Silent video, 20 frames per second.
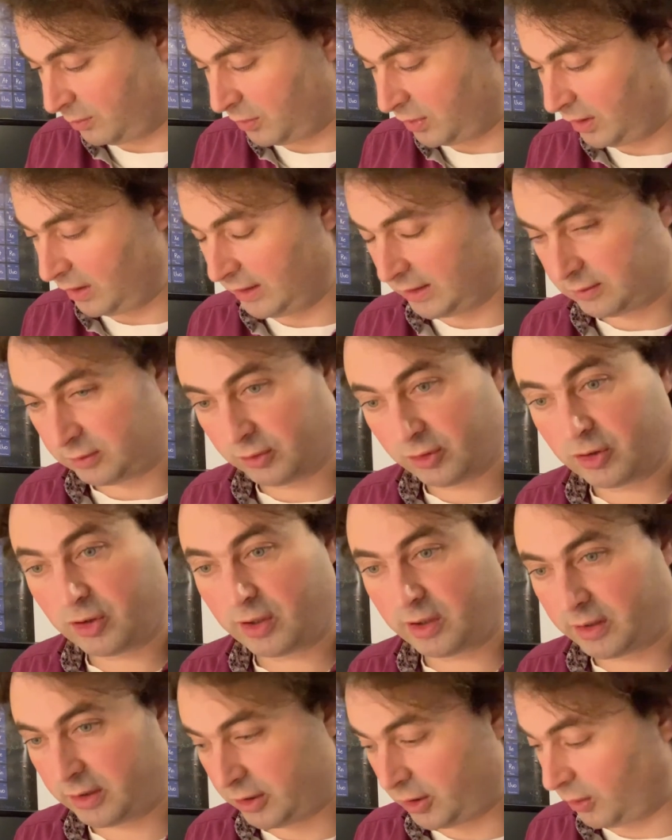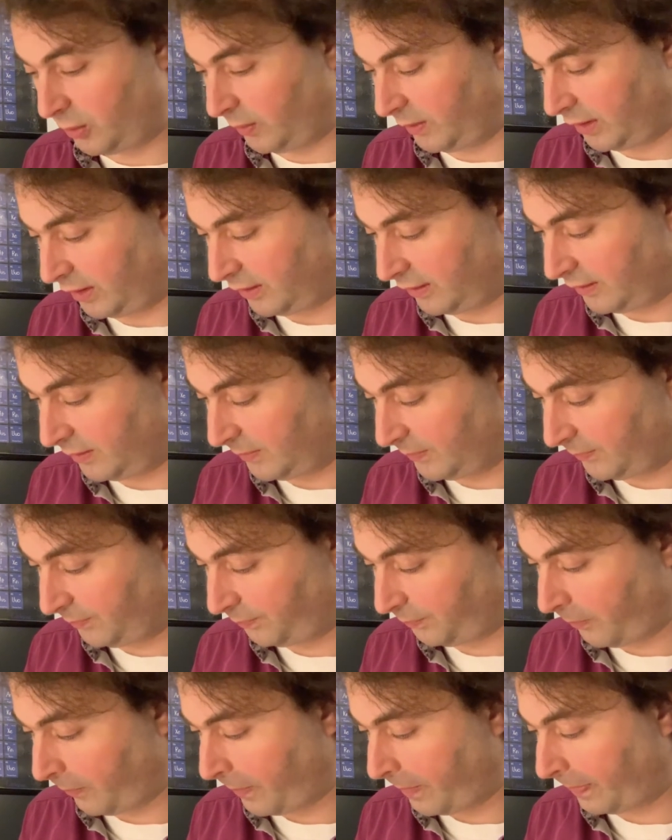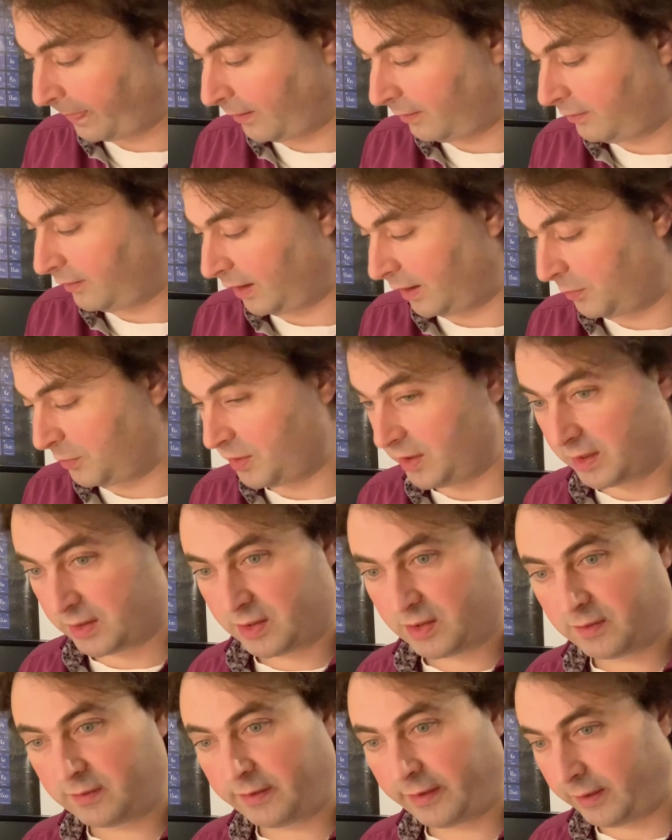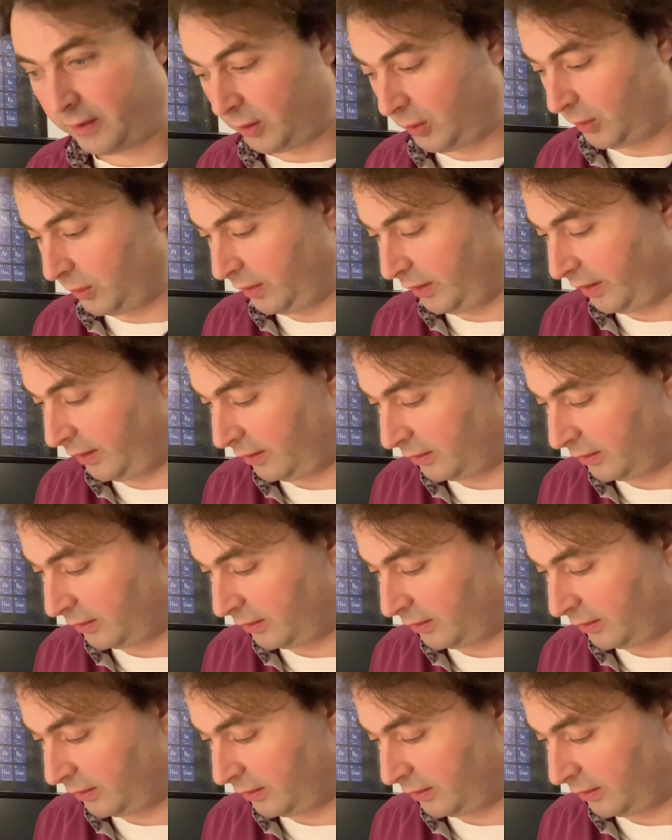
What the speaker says: the electron charge squared times this tau in our